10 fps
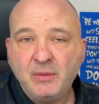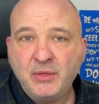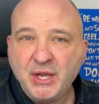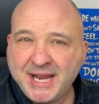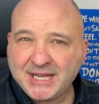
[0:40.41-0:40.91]

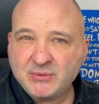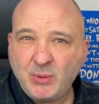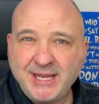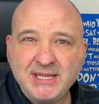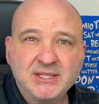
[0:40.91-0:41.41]
The next
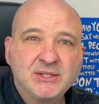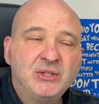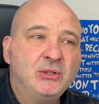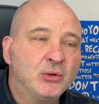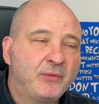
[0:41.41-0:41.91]
way is to
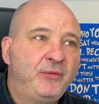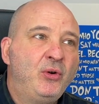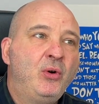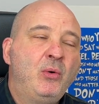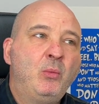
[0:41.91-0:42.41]
look
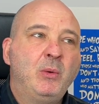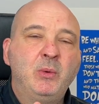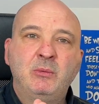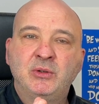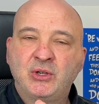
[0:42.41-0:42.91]
for what
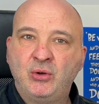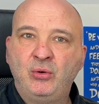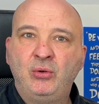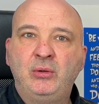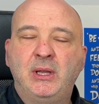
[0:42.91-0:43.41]
we would
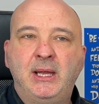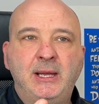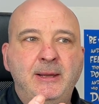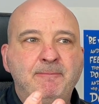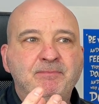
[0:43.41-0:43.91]
call,
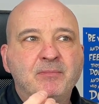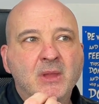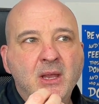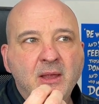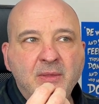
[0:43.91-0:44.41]

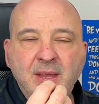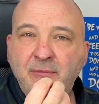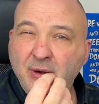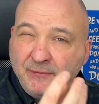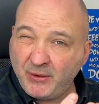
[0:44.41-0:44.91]
they're
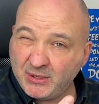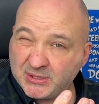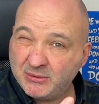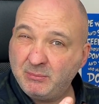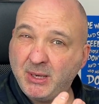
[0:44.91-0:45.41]
referred
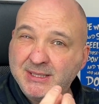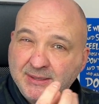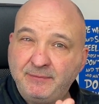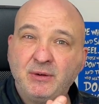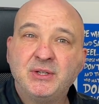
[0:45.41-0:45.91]
to by
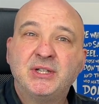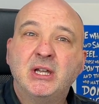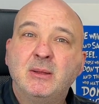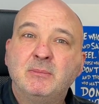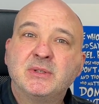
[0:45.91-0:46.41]
different
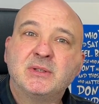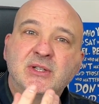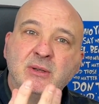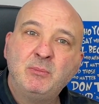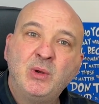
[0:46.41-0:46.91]
terms.
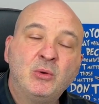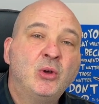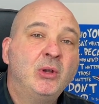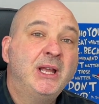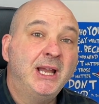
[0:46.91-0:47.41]
Some will
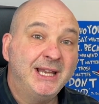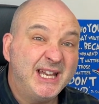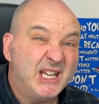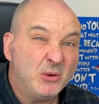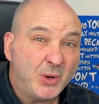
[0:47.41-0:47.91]
call it a
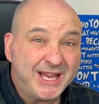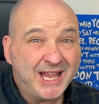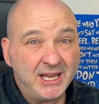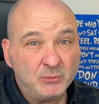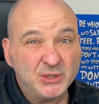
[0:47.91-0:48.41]
linear weigh
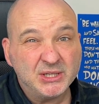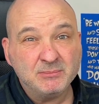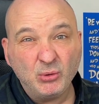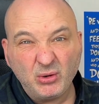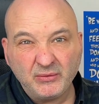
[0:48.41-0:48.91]
head, which is
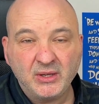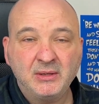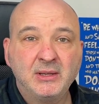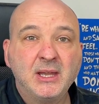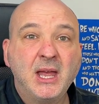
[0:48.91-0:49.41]
more of a
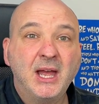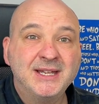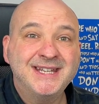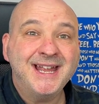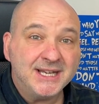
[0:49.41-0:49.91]

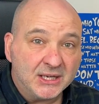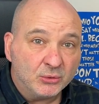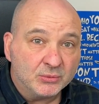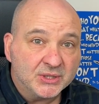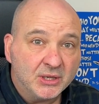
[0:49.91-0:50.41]
technical
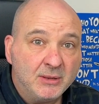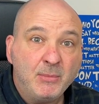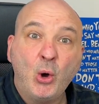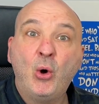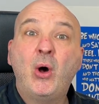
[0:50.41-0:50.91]
term,
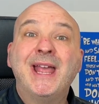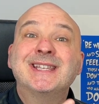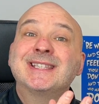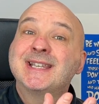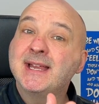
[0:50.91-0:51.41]
or a
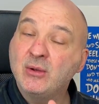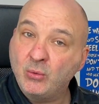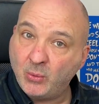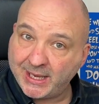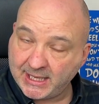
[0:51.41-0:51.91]
single
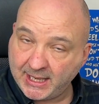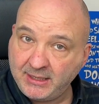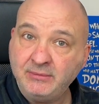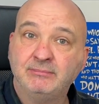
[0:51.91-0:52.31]
weigh head.